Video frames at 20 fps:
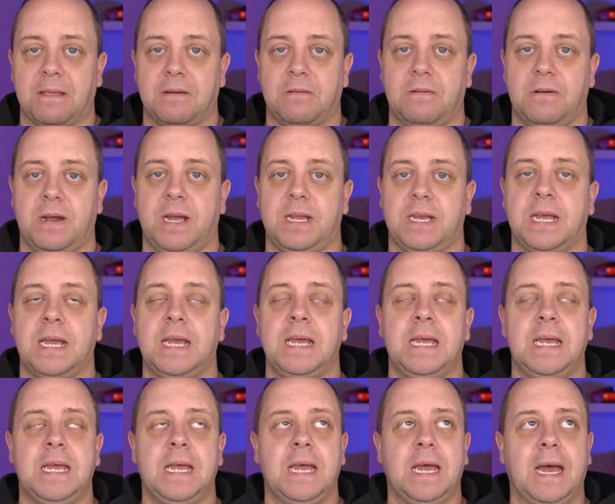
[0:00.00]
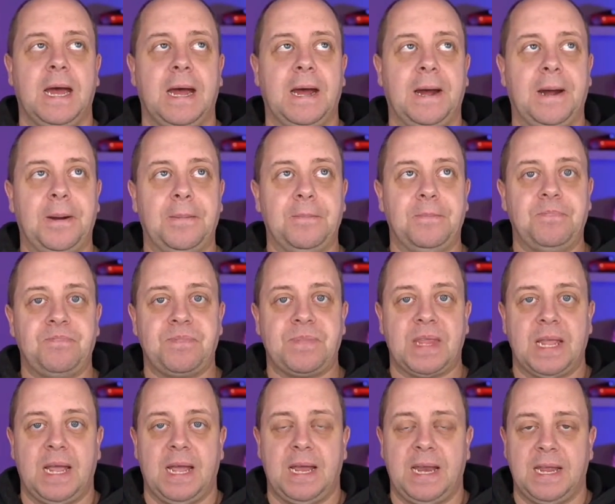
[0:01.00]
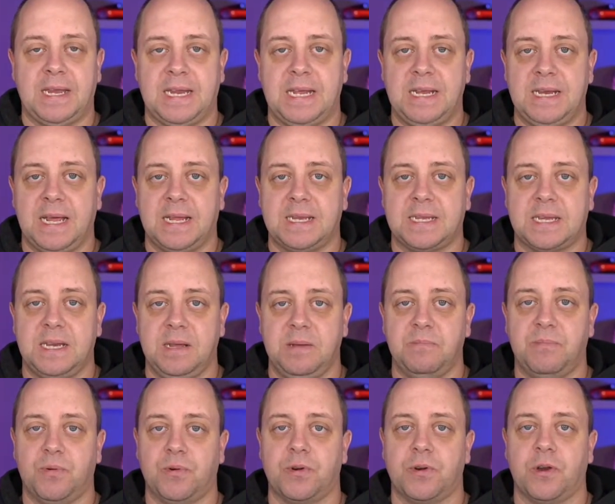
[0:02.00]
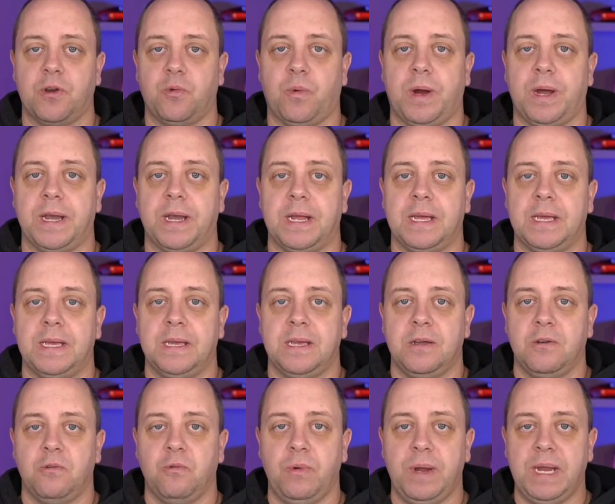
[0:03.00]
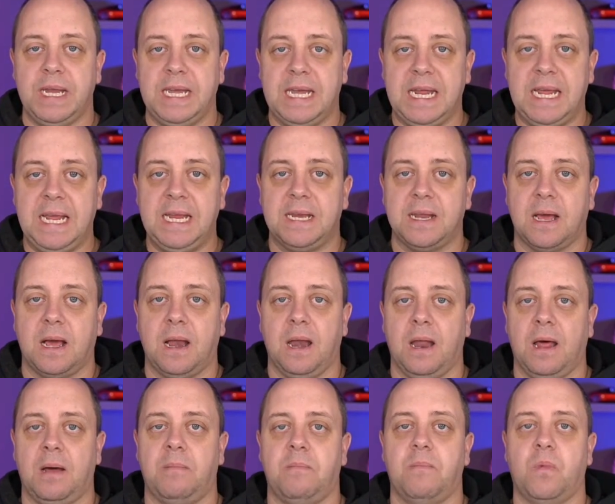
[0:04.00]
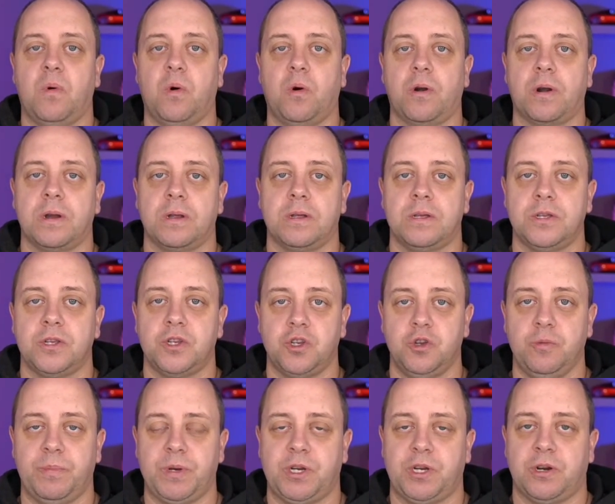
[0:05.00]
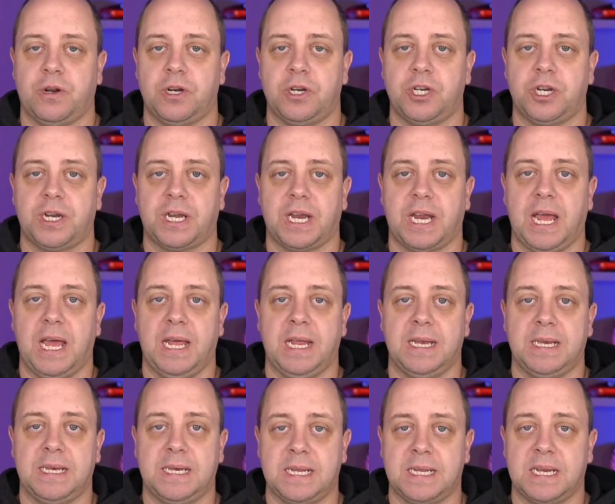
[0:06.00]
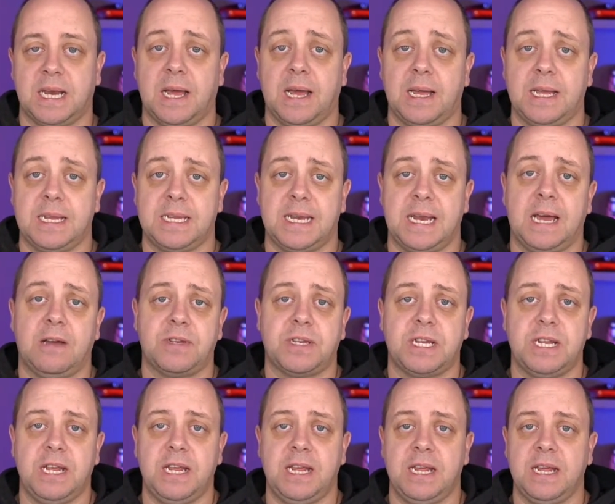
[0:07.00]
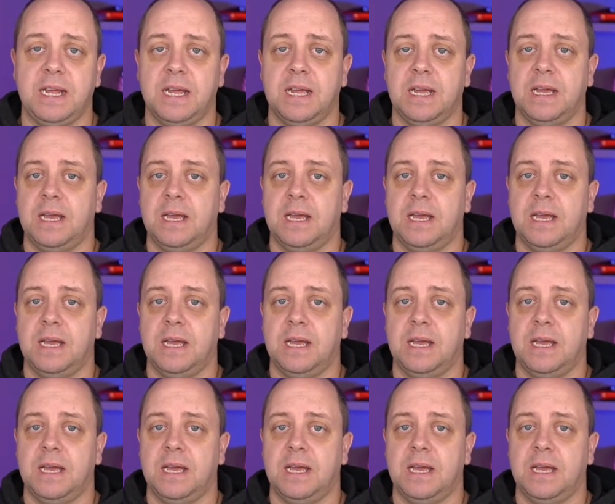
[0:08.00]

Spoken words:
right? And I think that's an important one. We need a lot more superchargers, and Tesla is now seeing